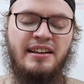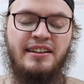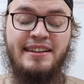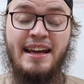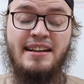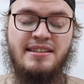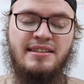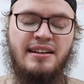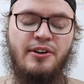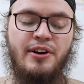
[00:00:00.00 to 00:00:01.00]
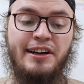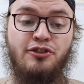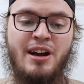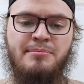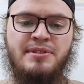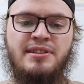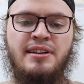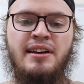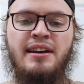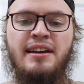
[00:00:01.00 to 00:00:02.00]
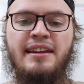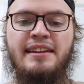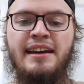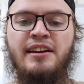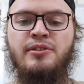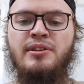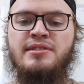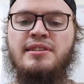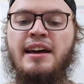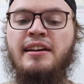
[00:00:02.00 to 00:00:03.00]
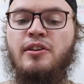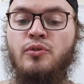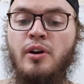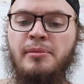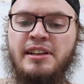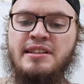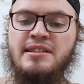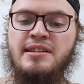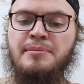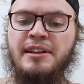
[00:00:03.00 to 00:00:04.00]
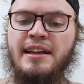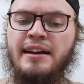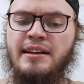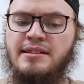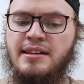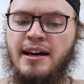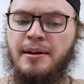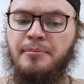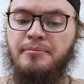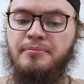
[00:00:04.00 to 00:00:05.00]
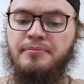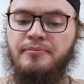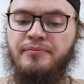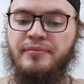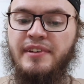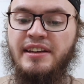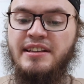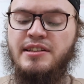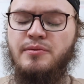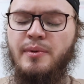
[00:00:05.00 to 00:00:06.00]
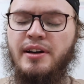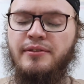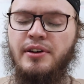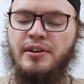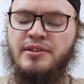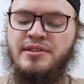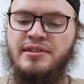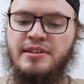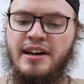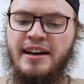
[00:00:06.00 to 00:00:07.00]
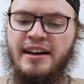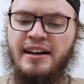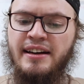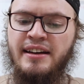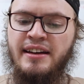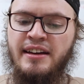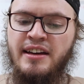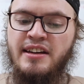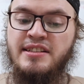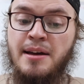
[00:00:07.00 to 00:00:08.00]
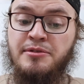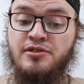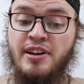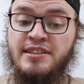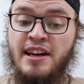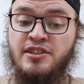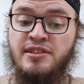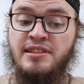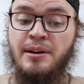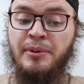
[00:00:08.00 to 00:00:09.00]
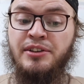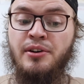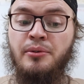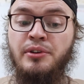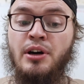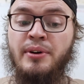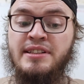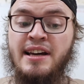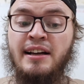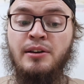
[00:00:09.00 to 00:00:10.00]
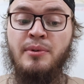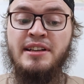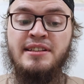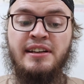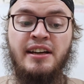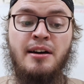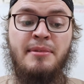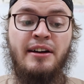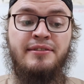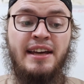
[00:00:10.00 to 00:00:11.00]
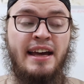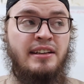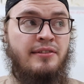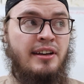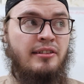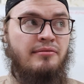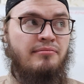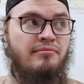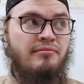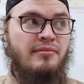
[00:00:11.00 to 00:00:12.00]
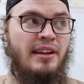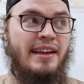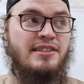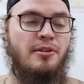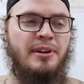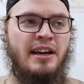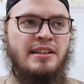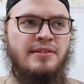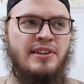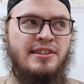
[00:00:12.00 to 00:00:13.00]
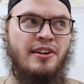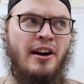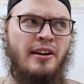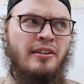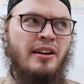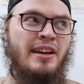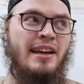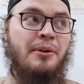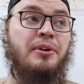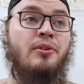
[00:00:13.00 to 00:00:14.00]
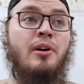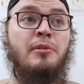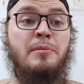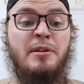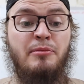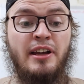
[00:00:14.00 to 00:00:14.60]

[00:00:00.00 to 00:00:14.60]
dates or grapes, that they can do this. And normally this is something that is one of those types of transactions that we don't know exactly what is going to come out of the end of it. And so because of this gharar, it would normally be